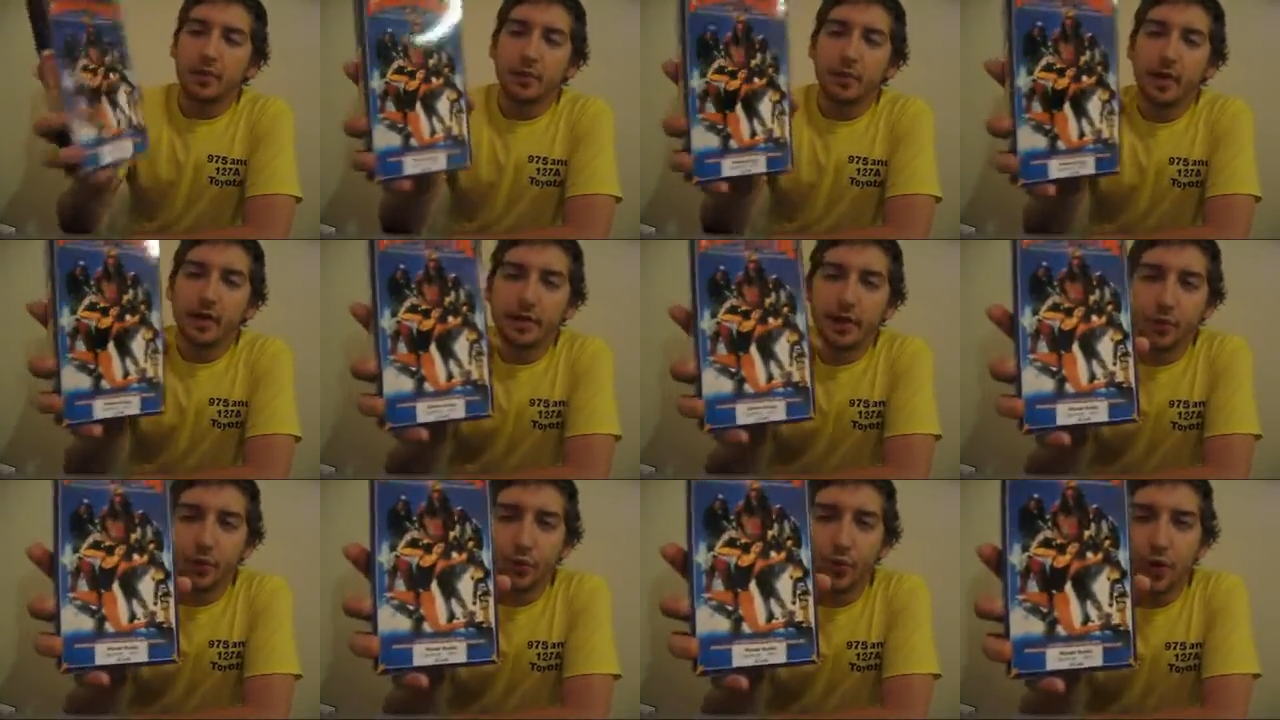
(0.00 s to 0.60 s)

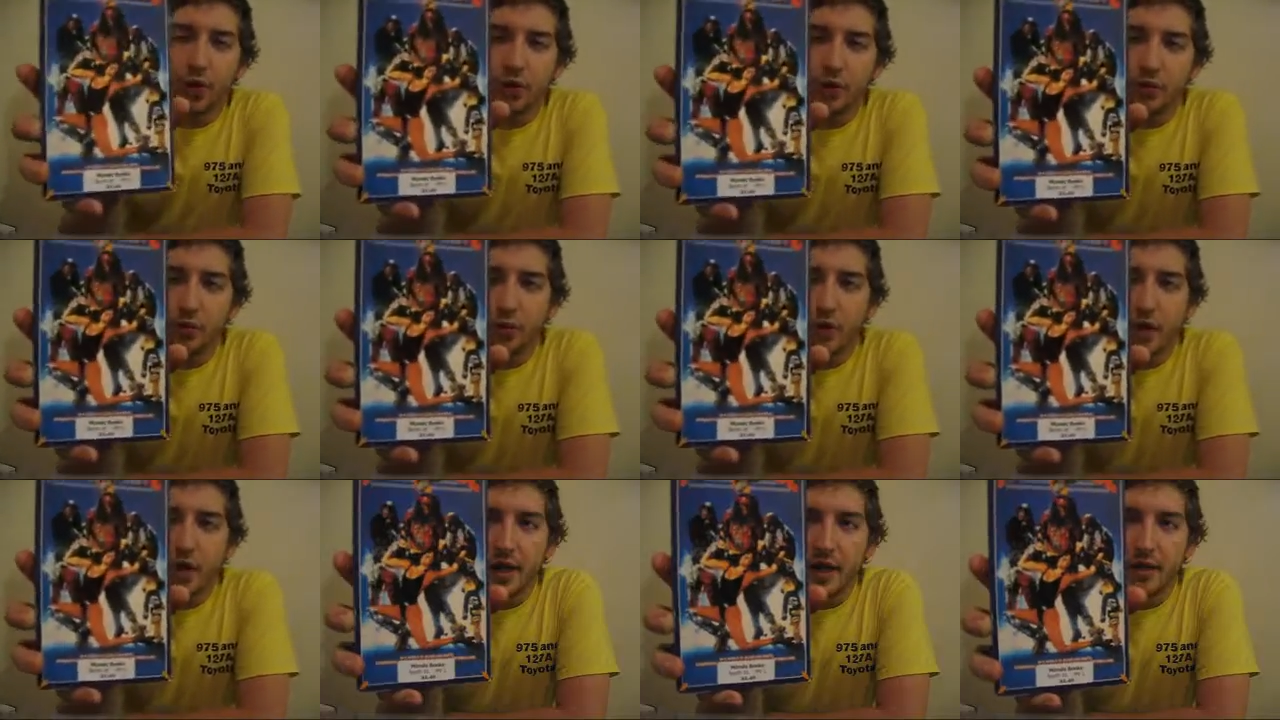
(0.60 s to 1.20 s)
Picked up
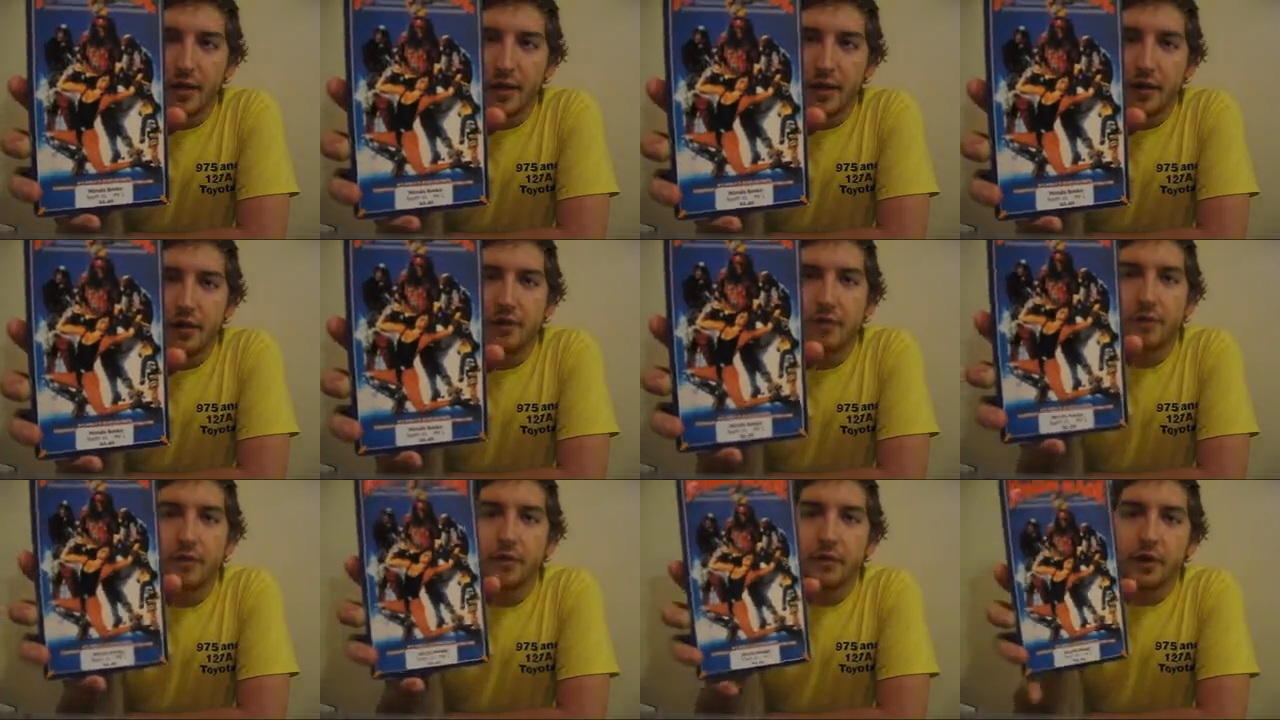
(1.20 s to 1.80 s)
Rollerblade
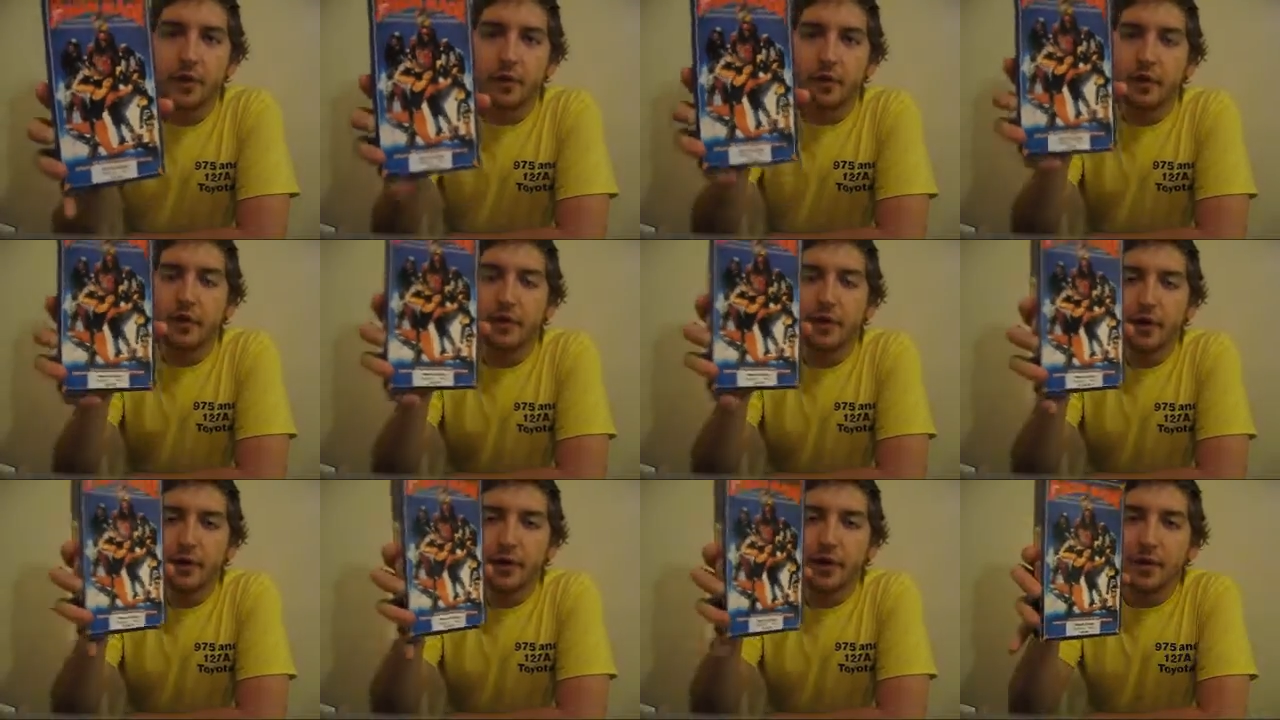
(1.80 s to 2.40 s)
here. Don't know
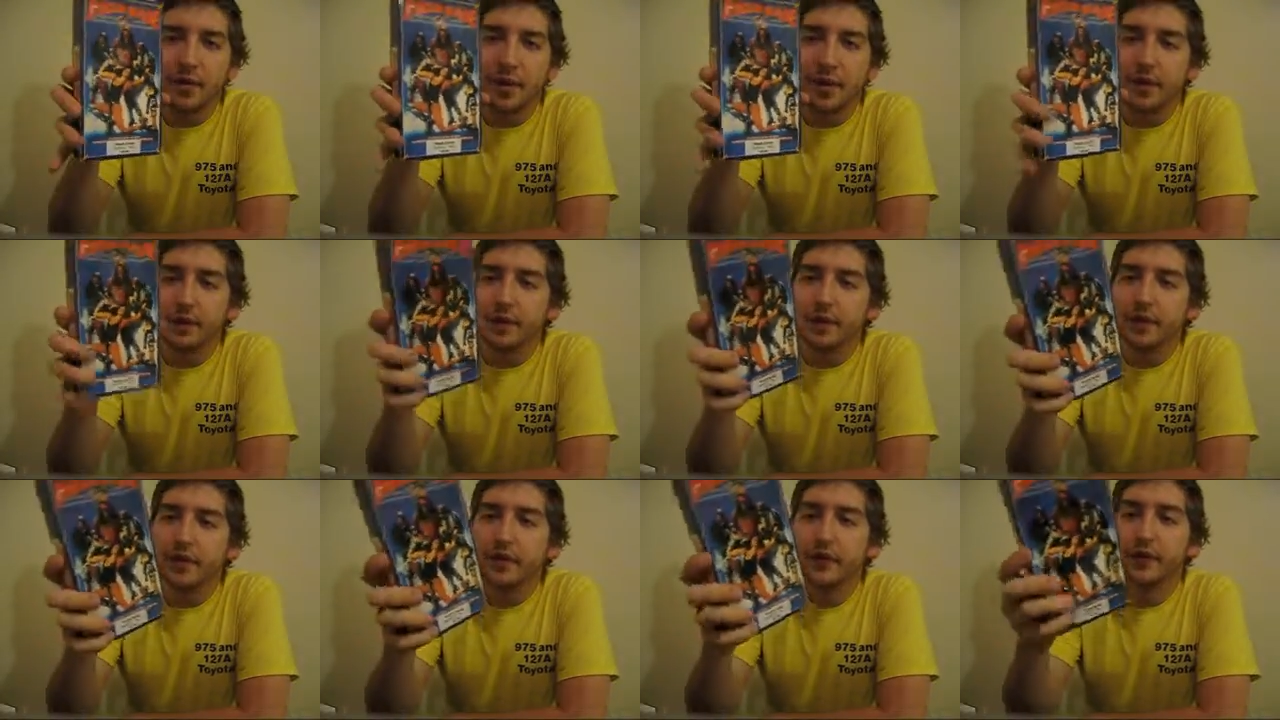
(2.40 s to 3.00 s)
anything about
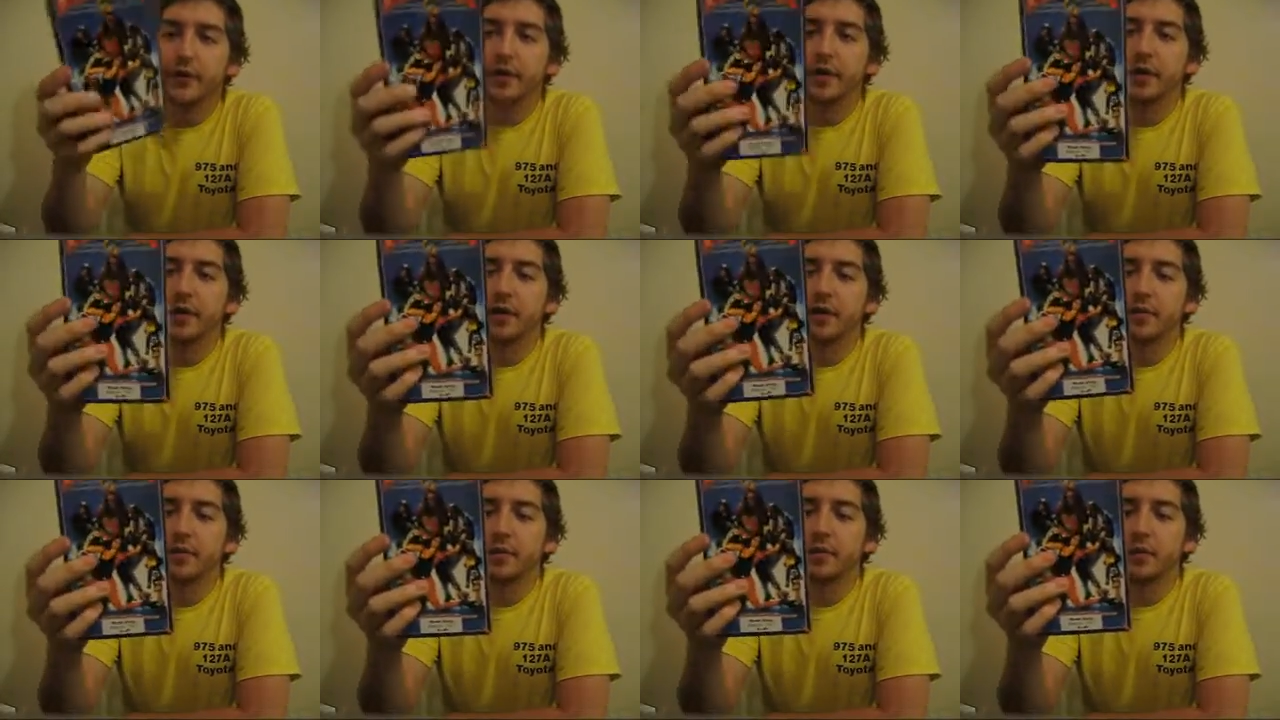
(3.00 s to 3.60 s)
this
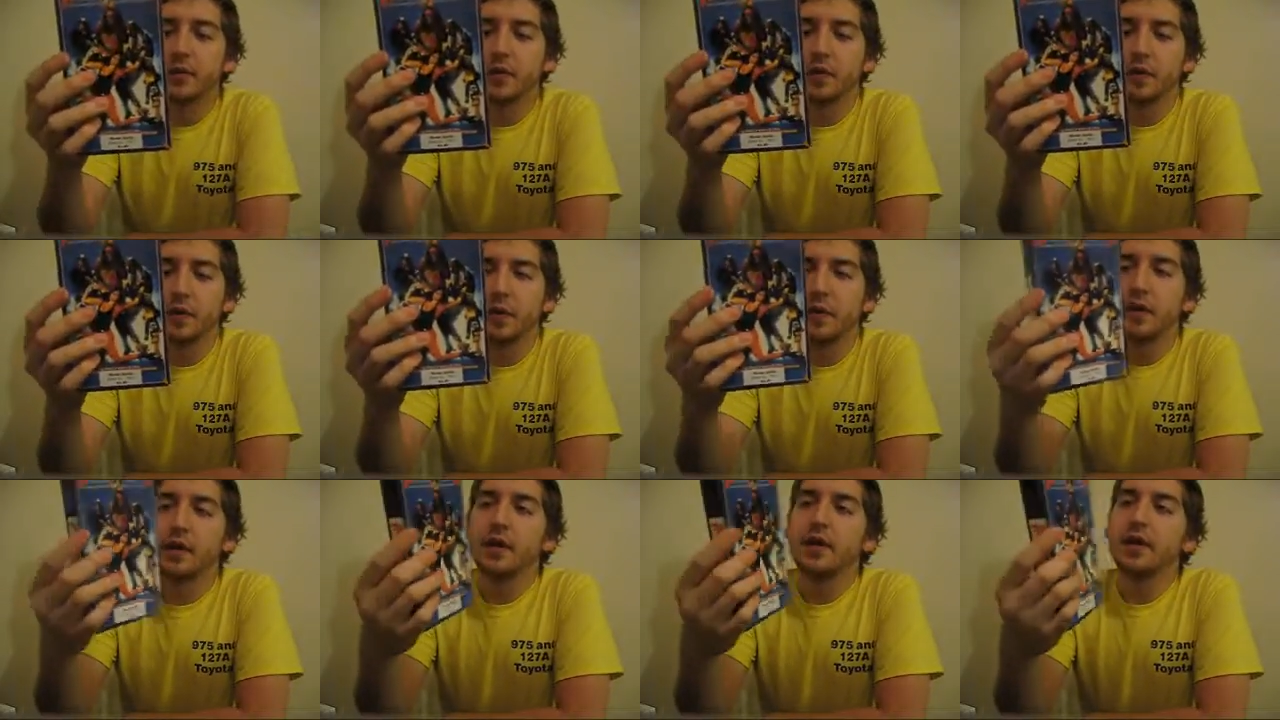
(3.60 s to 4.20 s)
movie.
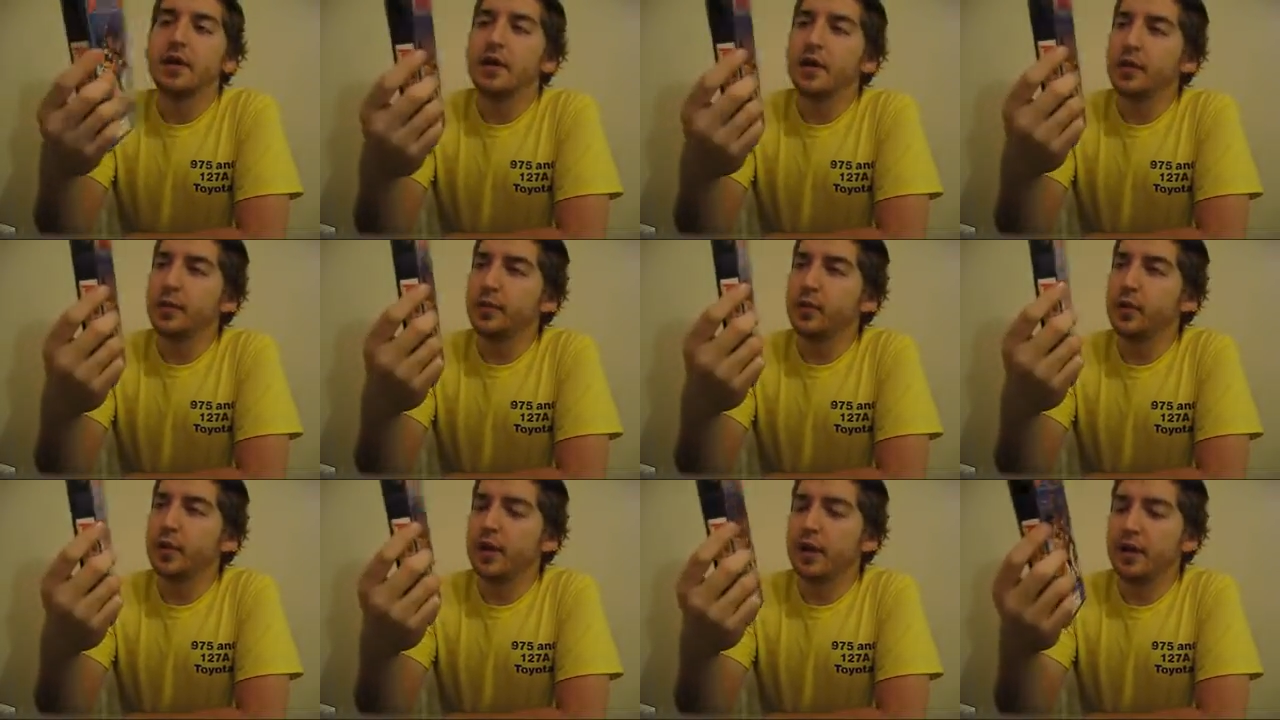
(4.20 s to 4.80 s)
It's
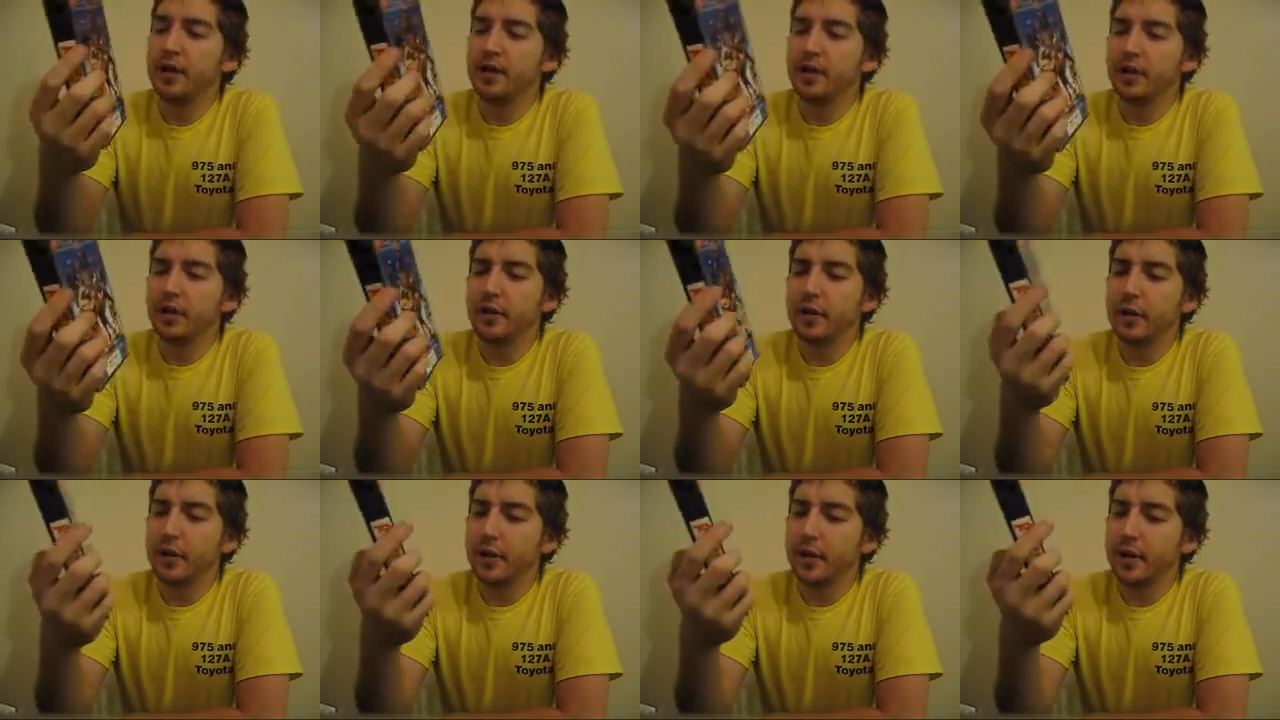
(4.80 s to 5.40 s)
put out
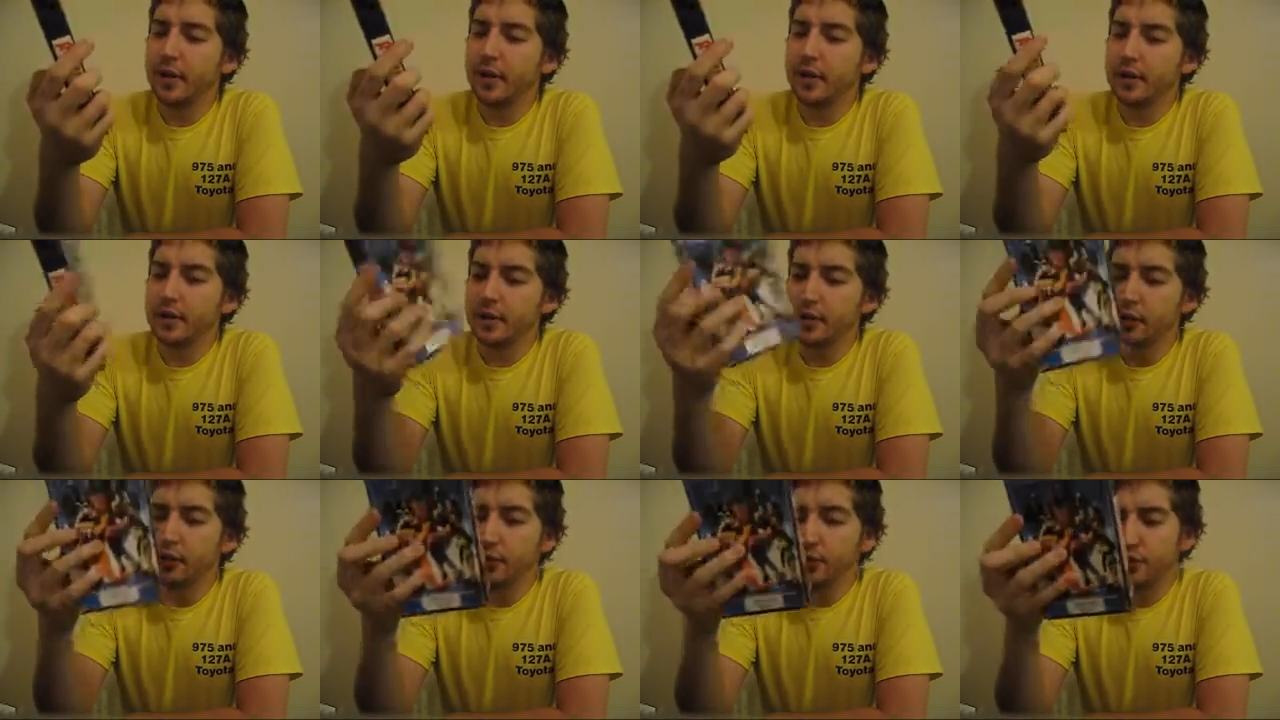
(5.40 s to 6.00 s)

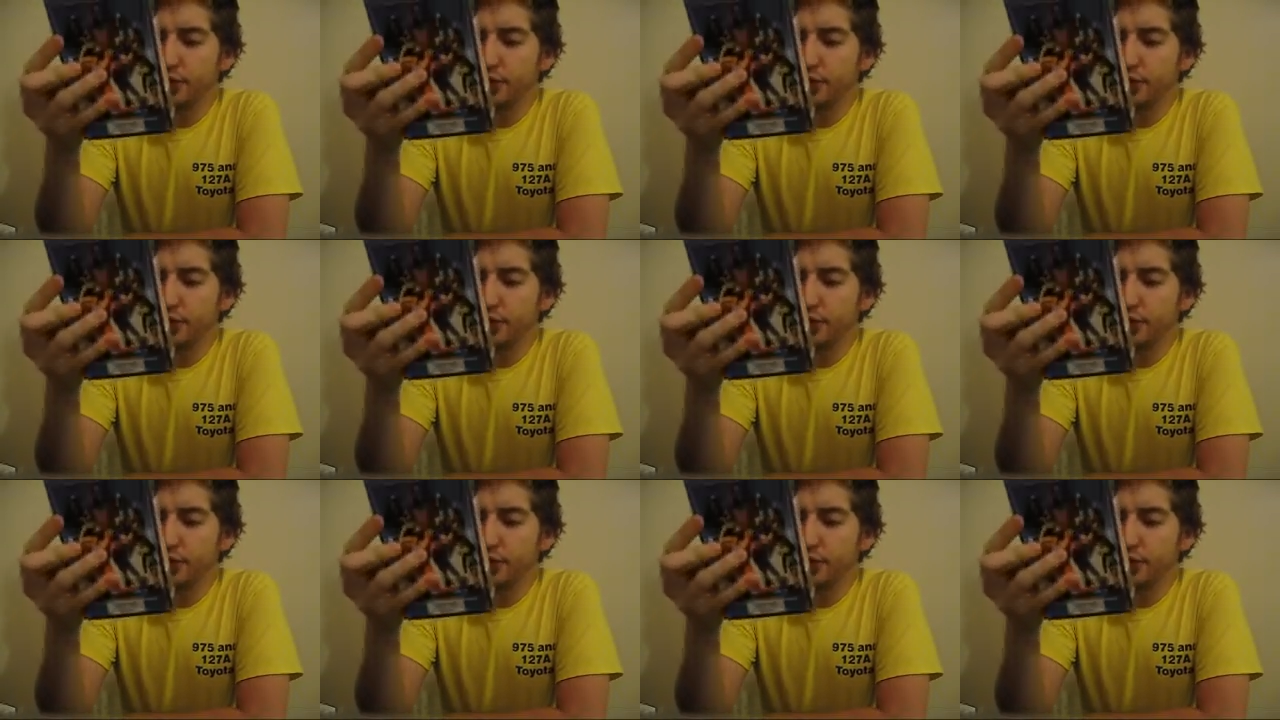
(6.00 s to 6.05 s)
on